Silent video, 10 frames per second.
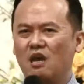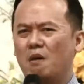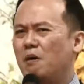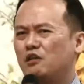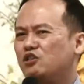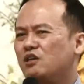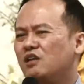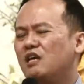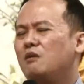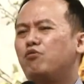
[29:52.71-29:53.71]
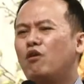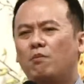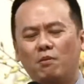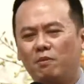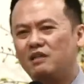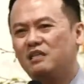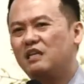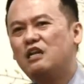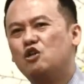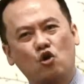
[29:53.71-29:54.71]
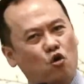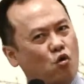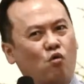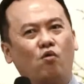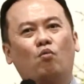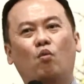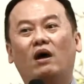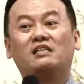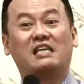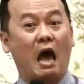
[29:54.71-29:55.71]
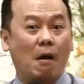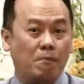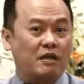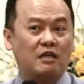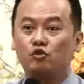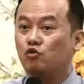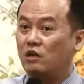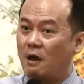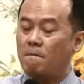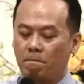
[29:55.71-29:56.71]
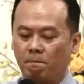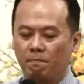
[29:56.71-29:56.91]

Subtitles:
But he probably didn't know what is happening to them.